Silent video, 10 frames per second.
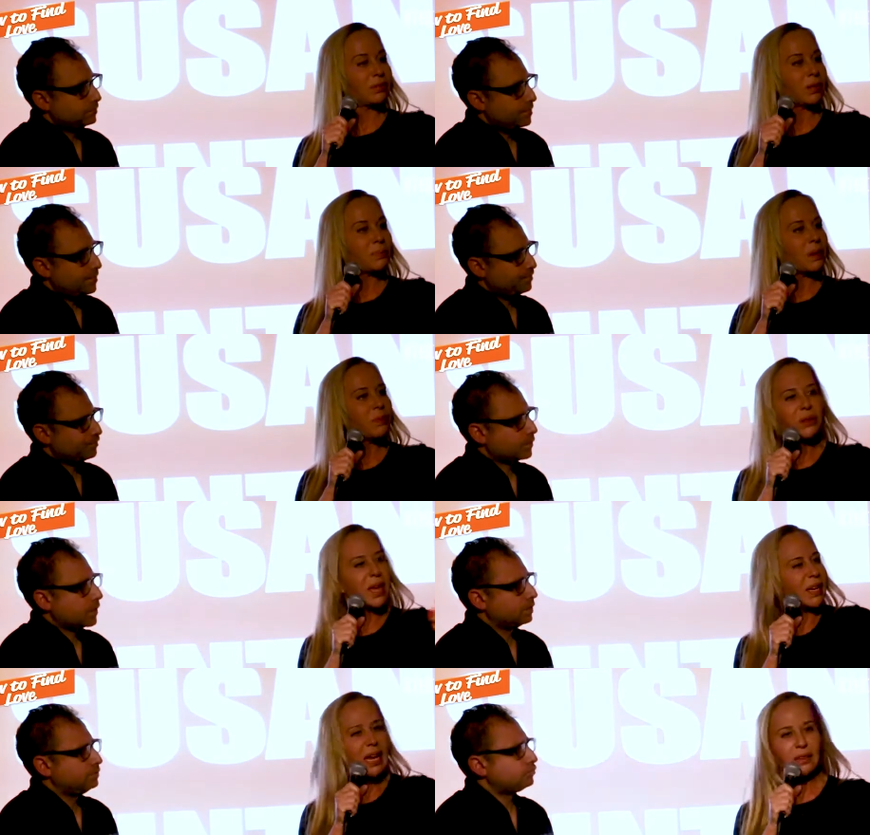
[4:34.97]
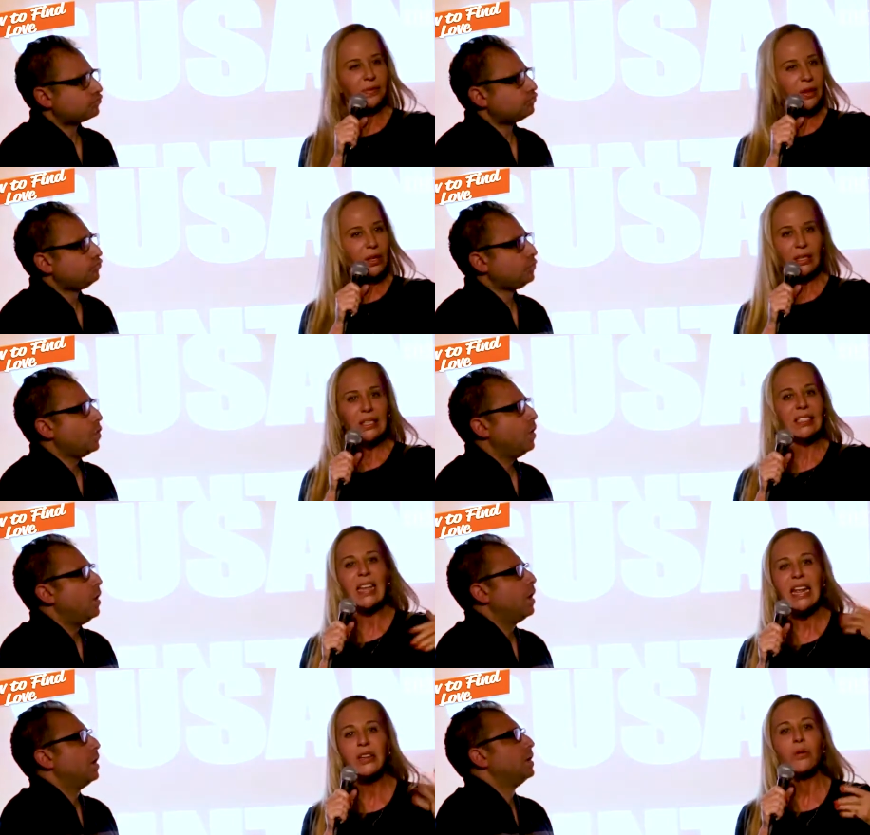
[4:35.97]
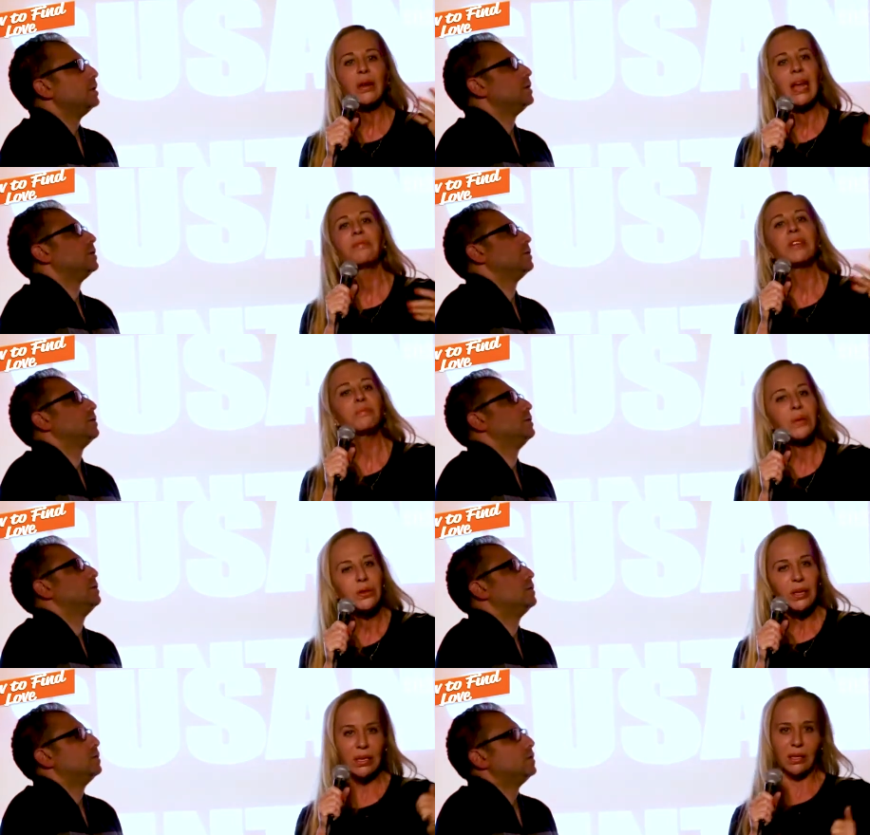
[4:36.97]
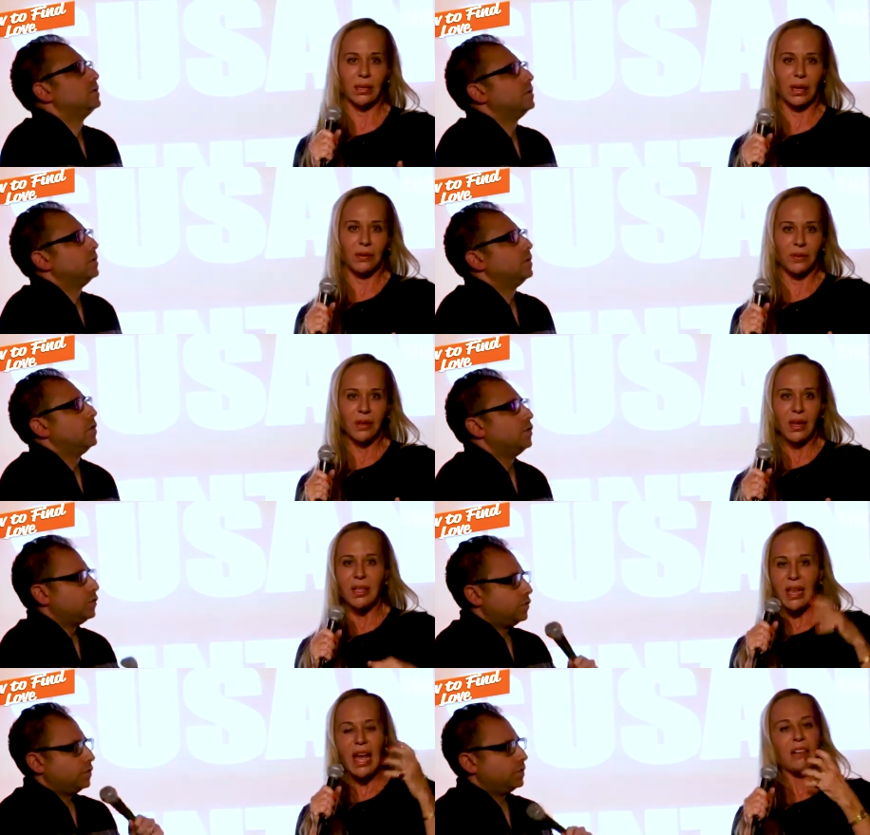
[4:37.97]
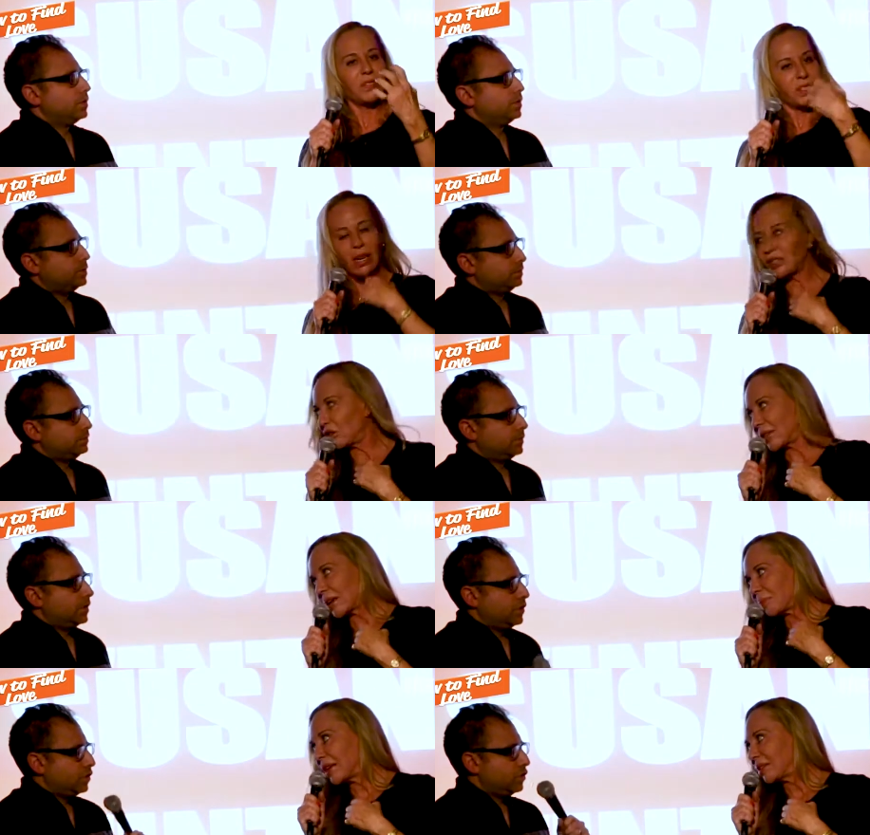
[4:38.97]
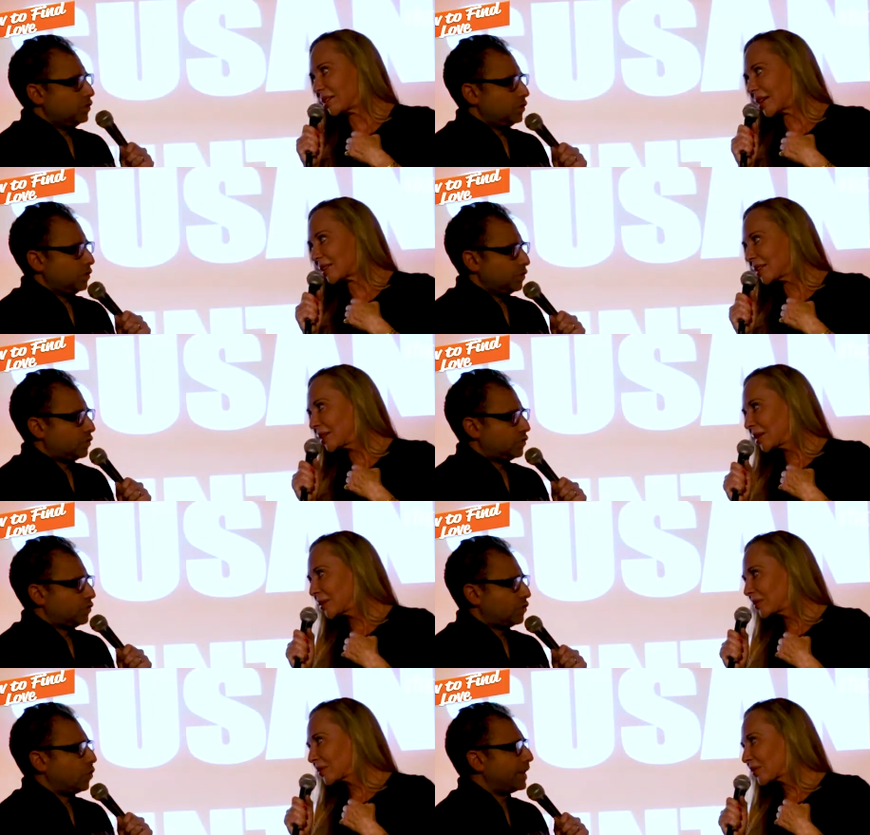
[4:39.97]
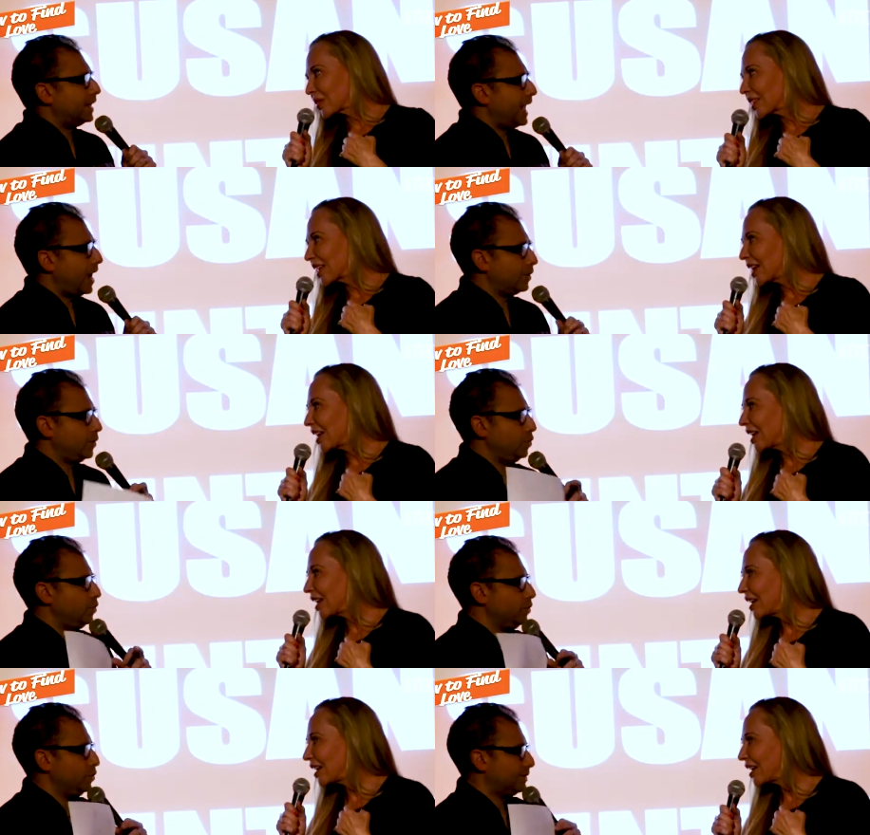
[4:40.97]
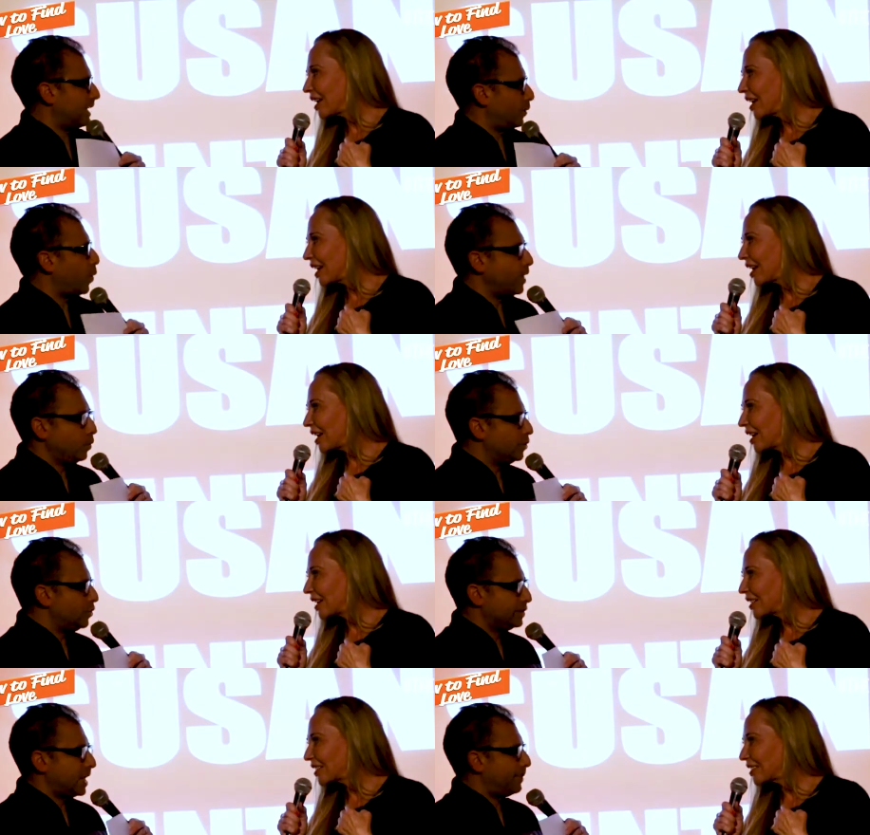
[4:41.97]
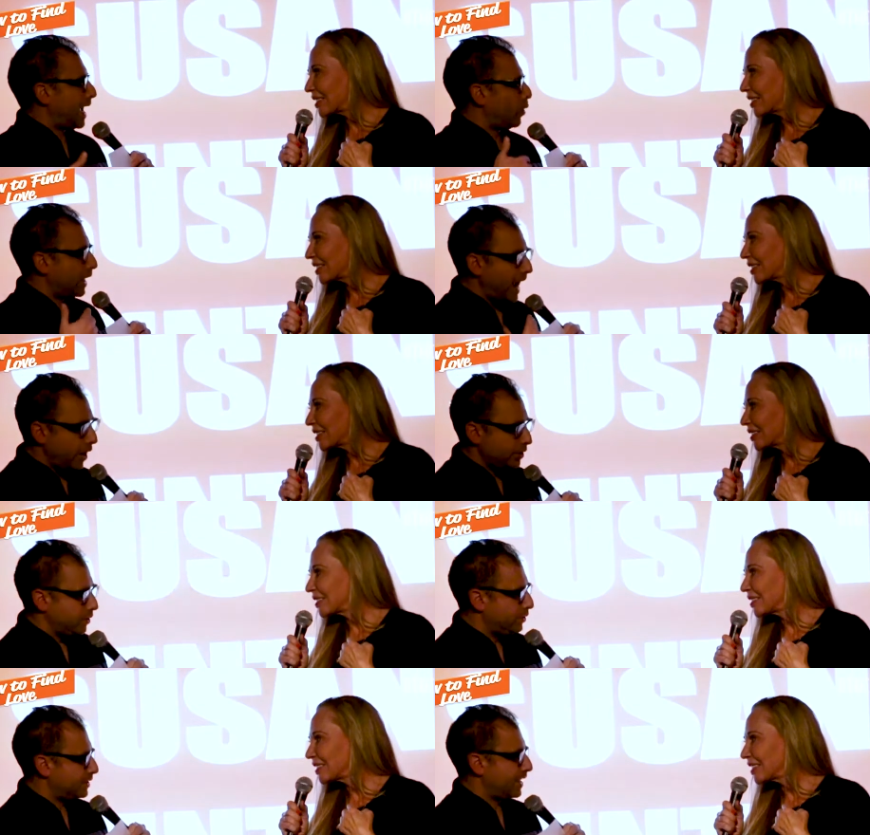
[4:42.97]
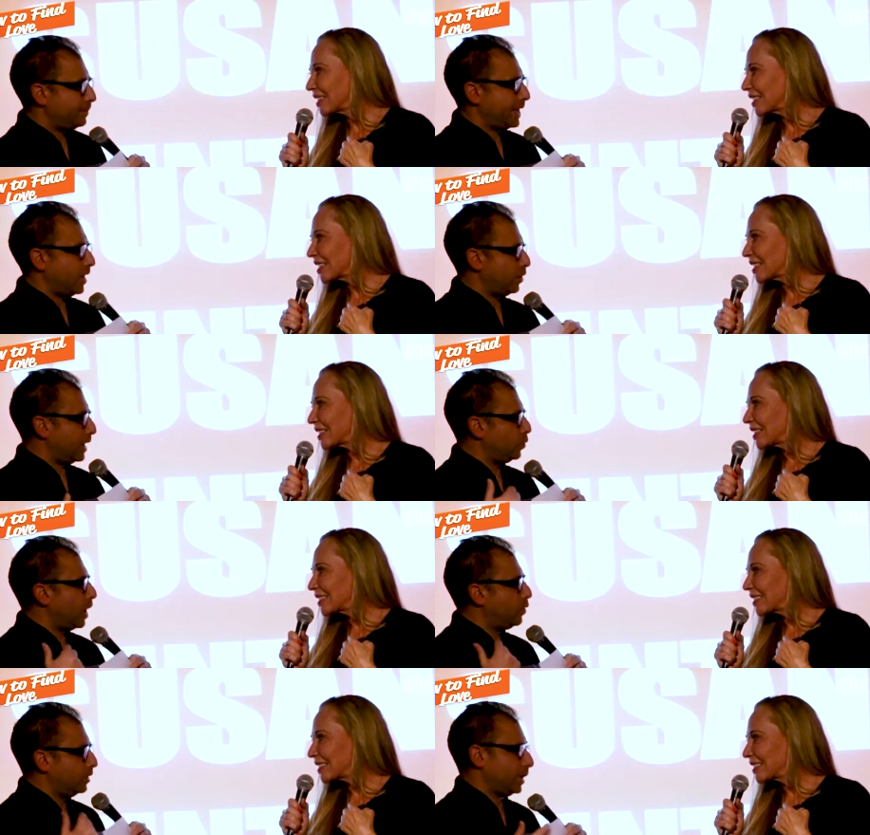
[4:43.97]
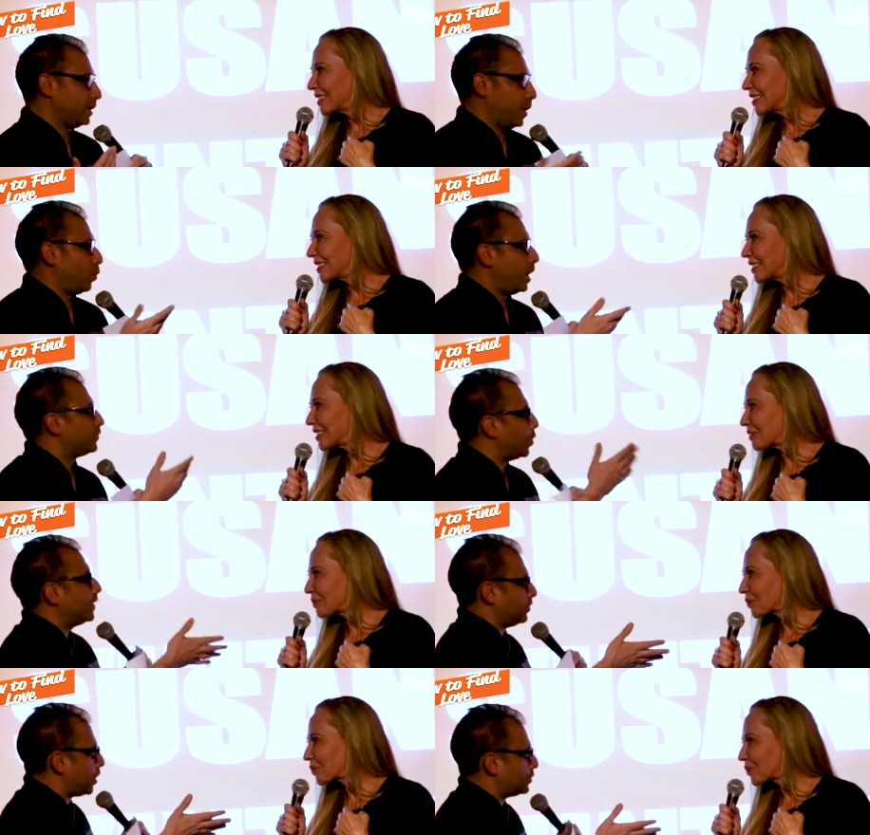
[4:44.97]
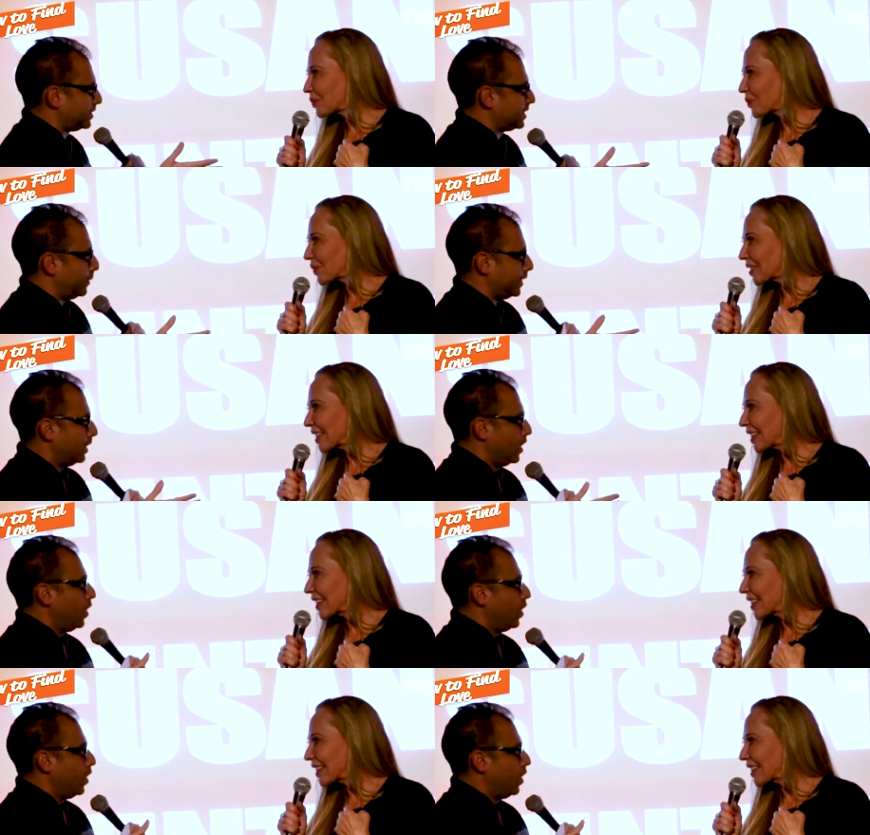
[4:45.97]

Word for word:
Speaker 1: some people and they can't feel it because they don't have the ability to love. They haven't touched that place yet. So
Speaker 2: then how do you use that? When would you use that power? How do you use that power? And, and yeah, so when you're coaching someone,